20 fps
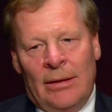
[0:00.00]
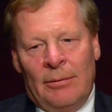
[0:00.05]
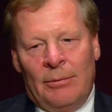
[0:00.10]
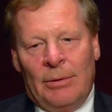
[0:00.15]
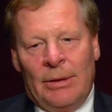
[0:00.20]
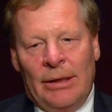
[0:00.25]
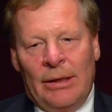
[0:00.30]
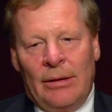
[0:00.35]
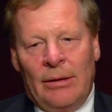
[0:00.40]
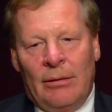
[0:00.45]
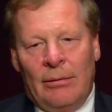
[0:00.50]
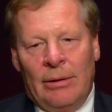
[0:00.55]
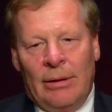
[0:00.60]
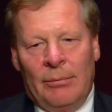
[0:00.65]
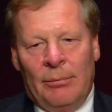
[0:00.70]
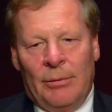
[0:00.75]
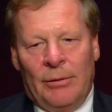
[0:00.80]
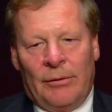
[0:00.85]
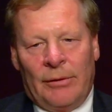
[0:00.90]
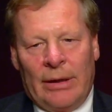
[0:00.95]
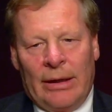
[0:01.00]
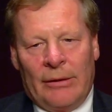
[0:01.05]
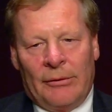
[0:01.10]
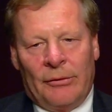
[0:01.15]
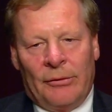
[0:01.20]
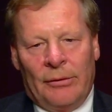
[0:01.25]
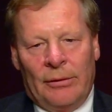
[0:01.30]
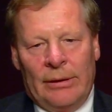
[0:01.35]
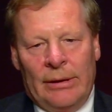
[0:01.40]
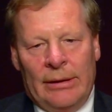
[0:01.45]
Well, it was
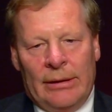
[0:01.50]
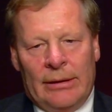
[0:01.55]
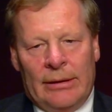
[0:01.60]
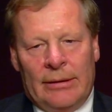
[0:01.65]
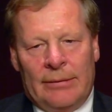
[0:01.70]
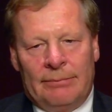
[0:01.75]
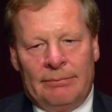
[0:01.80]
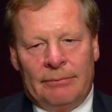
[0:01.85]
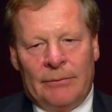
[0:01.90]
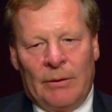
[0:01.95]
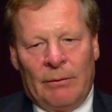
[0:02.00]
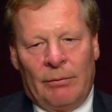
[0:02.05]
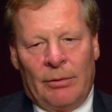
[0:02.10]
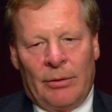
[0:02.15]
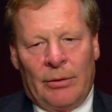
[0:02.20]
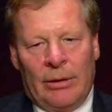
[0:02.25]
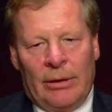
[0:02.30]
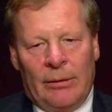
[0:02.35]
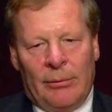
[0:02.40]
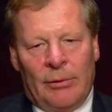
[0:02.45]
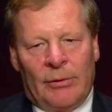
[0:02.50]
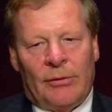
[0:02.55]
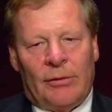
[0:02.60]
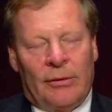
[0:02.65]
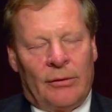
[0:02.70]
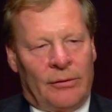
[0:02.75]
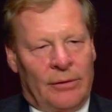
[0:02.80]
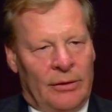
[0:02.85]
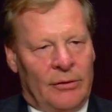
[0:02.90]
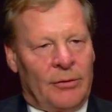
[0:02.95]
actually it was
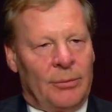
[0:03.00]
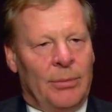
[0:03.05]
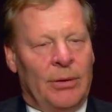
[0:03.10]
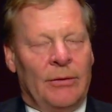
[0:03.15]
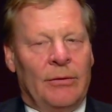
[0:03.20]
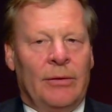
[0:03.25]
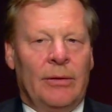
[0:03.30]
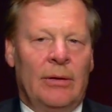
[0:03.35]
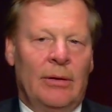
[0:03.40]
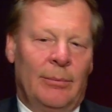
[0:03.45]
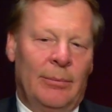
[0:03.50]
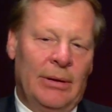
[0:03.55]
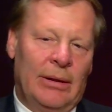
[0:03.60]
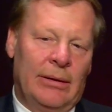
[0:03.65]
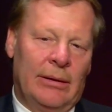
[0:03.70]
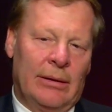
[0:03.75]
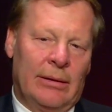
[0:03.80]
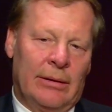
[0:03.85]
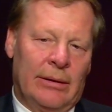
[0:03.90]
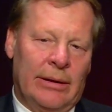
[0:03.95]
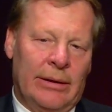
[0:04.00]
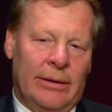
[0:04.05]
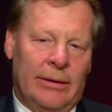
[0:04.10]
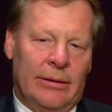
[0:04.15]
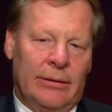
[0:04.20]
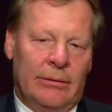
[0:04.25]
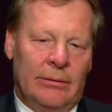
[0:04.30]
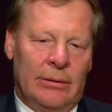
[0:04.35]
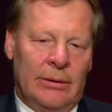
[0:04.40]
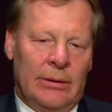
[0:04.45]
the 6 months into being at
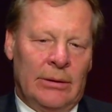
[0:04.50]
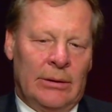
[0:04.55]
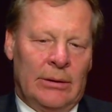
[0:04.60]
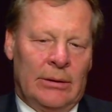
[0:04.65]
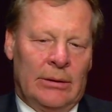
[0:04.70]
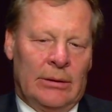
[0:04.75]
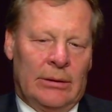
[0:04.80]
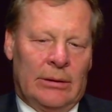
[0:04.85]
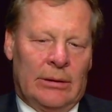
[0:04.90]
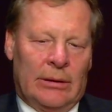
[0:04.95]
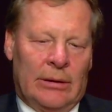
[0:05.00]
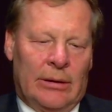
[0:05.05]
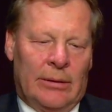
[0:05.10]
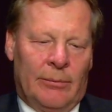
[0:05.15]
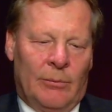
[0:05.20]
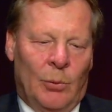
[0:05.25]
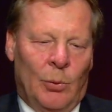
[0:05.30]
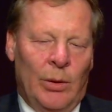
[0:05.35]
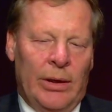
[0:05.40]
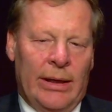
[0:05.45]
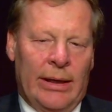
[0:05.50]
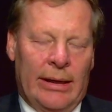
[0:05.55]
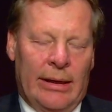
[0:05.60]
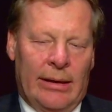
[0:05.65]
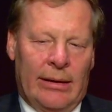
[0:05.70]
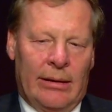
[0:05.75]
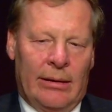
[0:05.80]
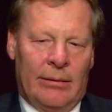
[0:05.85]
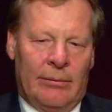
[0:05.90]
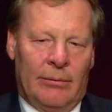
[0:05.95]
Tyco.
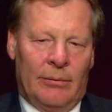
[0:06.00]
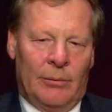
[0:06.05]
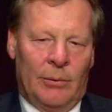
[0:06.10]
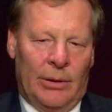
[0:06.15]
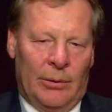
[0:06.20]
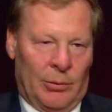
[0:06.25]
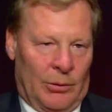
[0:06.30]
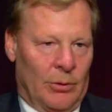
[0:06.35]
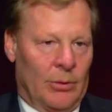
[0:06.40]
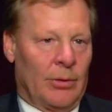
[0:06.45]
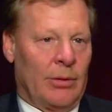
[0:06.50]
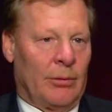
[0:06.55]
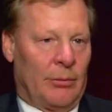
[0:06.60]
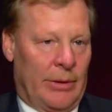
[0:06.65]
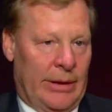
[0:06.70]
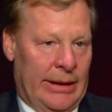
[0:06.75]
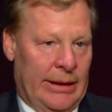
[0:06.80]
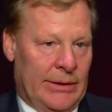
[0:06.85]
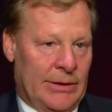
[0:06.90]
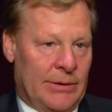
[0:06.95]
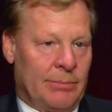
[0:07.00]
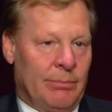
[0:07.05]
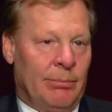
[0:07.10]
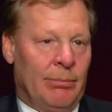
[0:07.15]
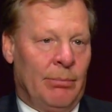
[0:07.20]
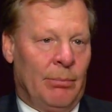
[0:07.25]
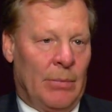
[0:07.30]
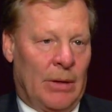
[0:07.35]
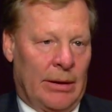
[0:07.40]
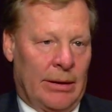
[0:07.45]
We were going to raise
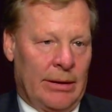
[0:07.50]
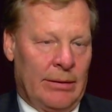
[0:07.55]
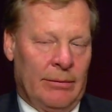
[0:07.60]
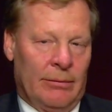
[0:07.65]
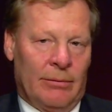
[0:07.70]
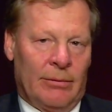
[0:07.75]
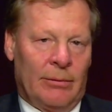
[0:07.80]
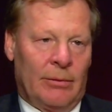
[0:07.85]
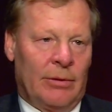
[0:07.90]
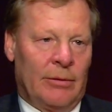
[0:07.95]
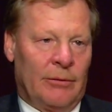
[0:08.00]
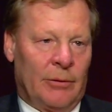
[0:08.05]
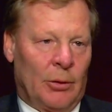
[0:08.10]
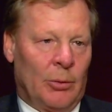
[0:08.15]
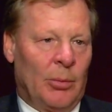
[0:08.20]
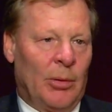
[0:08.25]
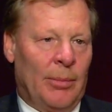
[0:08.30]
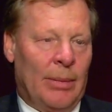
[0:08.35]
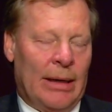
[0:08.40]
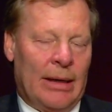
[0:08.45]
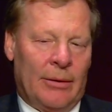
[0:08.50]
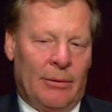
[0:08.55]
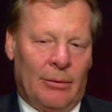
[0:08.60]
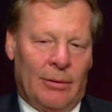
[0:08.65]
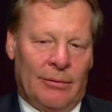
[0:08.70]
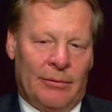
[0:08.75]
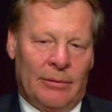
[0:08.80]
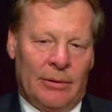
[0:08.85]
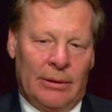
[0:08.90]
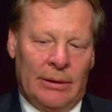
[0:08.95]
money, convertible bond
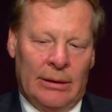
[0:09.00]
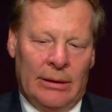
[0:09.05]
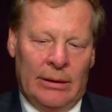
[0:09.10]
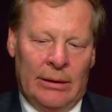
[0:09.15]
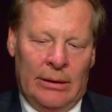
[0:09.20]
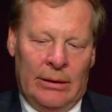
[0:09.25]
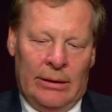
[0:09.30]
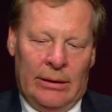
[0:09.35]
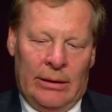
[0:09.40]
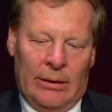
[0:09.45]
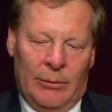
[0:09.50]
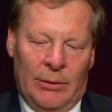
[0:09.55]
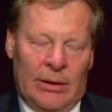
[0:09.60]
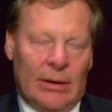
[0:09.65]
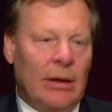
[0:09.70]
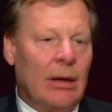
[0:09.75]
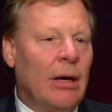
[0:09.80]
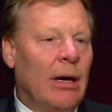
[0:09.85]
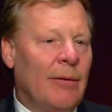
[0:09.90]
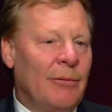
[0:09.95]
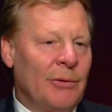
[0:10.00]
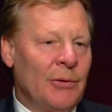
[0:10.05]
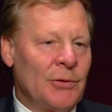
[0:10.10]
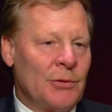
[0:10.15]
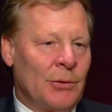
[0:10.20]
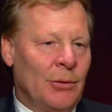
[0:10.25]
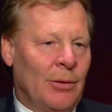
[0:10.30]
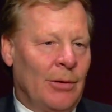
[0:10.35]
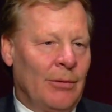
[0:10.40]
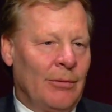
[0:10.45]
offering, and we did a conference
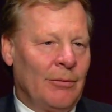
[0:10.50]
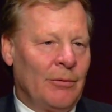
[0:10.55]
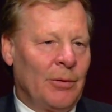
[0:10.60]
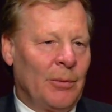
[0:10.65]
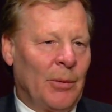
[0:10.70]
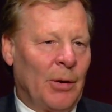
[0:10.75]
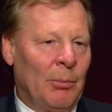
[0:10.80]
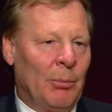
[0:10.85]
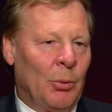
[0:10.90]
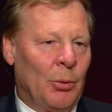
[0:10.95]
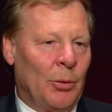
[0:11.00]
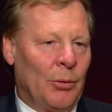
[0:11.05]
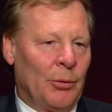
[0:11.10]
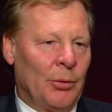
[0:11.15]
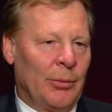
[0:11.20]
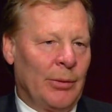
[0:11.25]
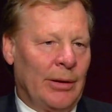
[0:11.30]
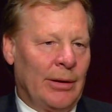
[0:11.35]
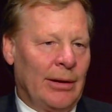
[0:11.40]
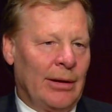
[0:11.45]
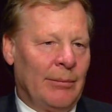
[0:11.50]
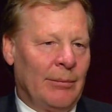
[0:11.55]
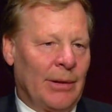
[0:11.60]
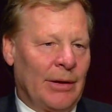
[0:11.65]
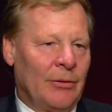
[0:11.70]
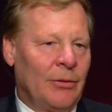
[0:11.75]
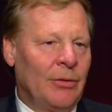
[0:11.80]
call from our boardroom, and then my